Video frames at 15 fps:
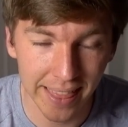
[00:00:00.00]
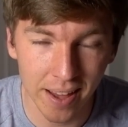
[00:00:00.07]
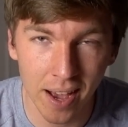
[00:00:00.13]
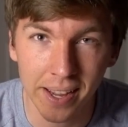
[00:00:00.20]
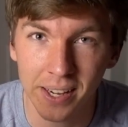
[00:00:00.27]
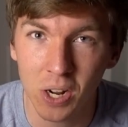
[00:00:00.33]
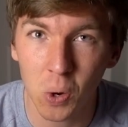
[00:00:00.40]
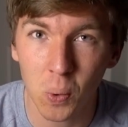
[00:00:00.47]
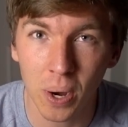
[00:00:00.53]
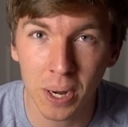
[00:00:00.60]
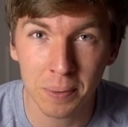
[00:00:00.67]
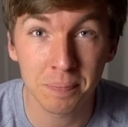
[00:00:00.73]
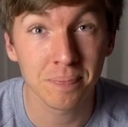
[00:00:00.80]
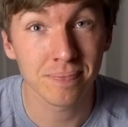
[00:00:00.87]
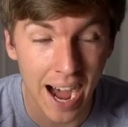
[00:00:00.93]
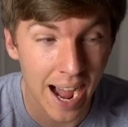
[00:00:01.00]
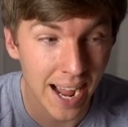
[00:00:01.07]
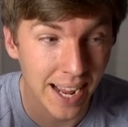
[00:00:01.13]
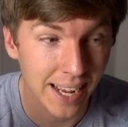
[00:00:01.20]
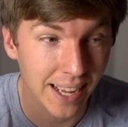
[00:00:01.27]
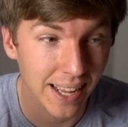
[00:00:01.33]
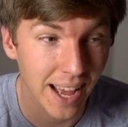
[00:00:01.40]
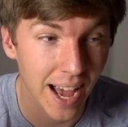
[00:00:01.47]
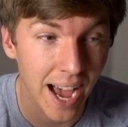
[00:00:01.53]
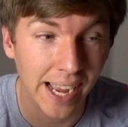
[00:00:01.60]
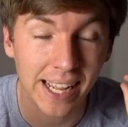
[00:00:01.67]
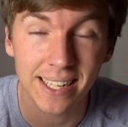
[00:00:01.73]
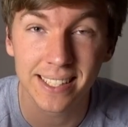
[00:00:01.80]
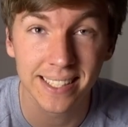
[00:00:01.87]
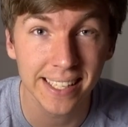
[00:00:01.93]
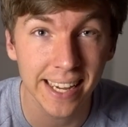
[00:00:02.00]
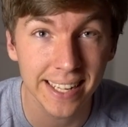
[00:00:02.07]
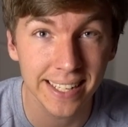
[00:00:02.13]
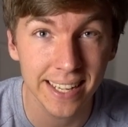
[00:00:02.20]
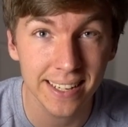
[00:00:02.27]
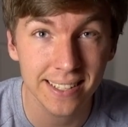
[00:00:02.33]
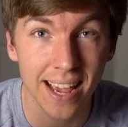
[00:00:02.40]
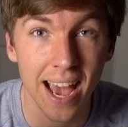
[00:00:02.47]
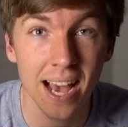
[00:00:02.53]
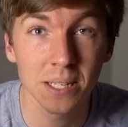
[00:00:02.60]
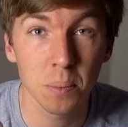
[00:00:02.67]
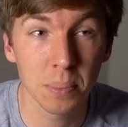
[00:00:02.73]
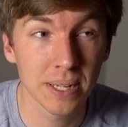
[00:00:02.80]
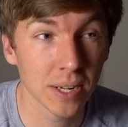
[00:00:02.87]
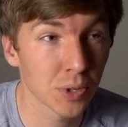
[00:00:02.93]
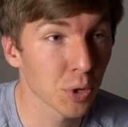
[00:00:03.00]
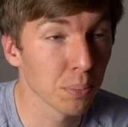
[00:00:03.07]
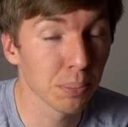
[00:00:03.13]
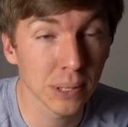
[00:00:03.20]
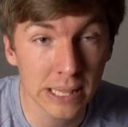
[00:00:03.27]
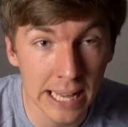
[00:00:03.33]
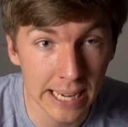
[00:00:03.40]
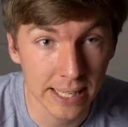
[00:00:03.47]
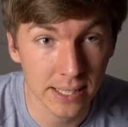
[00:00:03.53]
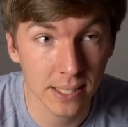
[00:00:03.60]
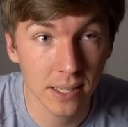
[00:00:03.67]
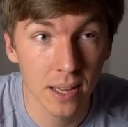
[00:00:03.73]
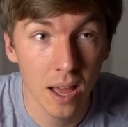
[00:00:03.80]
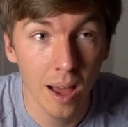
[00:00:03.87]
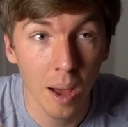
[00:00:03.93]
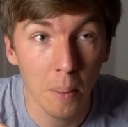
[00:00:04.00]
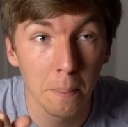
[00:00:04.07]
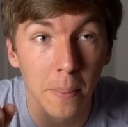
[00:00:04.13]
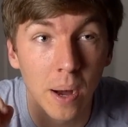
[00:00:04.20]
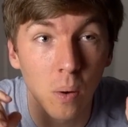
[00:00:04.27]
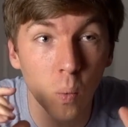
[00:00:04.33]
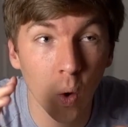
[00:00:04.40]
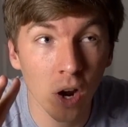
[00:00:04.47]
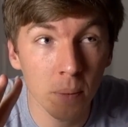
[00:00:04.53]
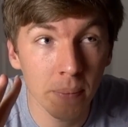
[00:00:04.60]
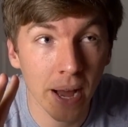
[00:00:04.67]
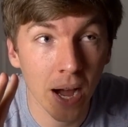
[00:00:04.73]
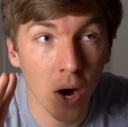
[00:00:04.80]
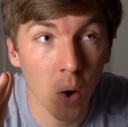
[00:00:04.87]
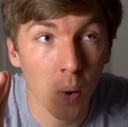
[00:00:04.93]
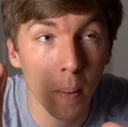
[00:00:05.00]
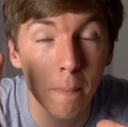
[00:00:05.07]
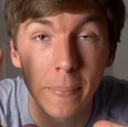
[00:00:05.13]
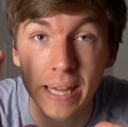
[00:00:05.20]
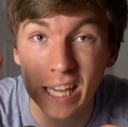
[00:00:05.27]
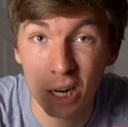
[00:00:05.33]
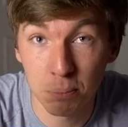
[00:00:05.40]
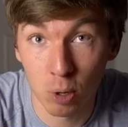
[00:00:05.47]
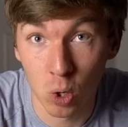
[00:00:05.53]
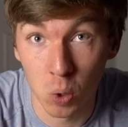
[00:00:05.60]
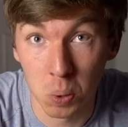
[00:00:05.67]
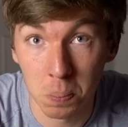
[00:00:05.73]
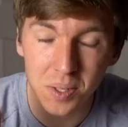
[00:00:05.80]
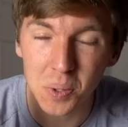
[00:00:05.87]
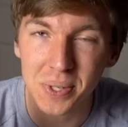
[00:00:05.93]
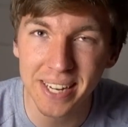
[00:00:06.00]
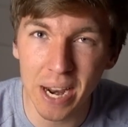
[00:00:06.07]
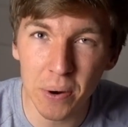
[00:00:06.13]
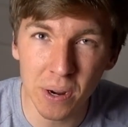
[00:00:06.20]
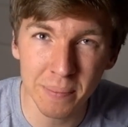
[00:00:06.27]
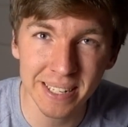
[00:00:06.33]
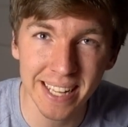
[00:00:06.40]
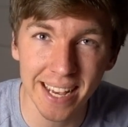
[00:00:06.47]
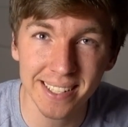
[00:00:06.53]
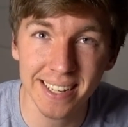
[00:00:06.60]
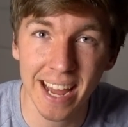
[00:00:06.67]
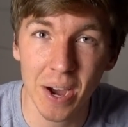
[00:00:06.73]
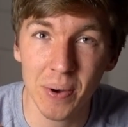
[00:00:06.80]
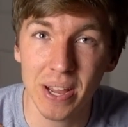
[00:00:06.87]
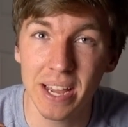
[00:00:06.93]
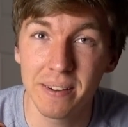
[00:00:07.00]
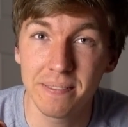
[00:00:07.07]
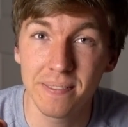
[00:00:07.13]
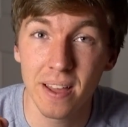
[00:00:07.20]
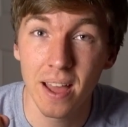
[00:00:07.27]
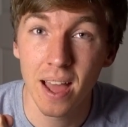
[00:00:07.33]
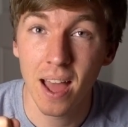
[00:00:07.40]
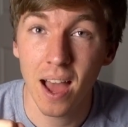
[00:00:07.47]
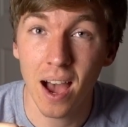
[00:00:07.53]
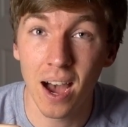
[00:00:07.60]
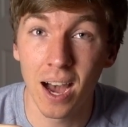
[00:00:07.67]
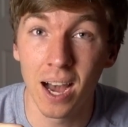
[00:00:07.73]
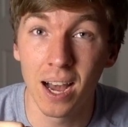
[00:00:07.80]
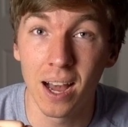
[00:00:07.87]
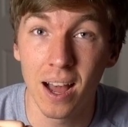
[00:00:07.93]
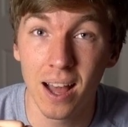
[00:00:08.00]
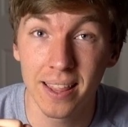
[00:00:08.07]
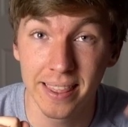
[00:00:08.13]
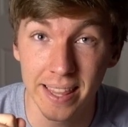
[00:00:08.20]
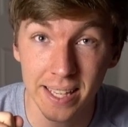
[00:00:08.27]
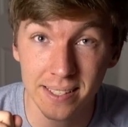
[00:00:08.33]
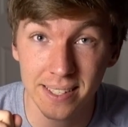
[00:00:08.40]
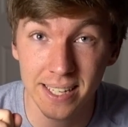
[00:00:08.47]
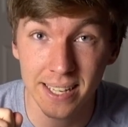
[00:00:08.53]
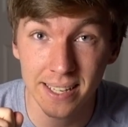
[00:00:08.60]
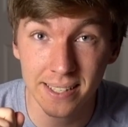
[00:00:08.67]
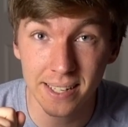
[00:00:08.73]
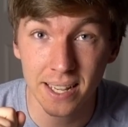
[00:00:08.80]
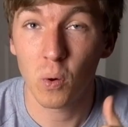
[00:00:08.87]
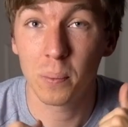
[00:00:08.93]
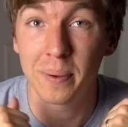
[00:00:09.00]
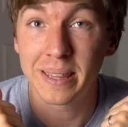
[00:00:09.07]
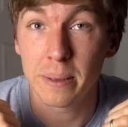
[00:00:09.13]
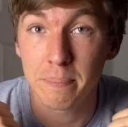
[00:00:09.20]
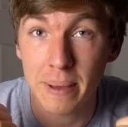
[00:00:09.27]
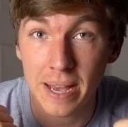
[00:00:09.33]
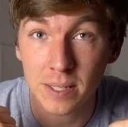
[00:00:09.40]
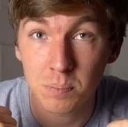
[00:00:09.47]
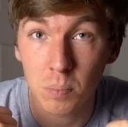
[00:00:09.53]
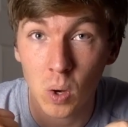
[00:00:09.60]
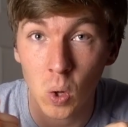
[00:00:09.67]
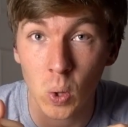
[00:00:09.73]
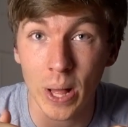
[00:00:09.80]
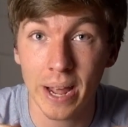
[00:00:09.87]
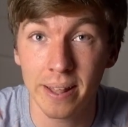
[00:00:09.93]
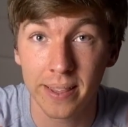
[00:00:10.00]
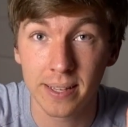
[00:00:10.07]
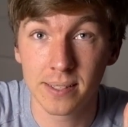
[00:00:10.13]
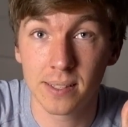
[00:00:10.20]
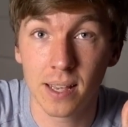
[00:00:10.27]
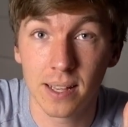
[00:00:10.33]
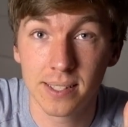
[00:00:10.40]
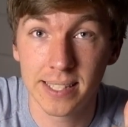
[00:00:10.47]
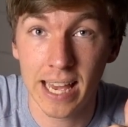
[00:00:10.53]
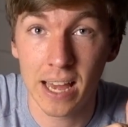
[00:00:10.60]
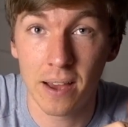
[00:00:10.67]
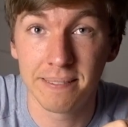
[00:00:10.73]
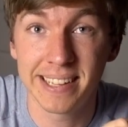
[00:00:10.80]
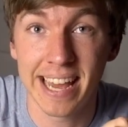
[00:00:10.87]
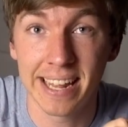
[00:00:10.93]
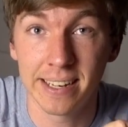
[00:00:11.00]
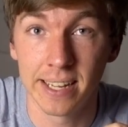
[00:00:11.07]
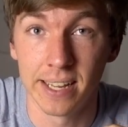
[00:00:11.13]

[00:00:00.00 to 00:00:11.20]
thought, you know what? I can see a disc as a potential plate, but what about being a bowl? So today we're gonna be testing out if this disc will be the best bowl out of this set of 10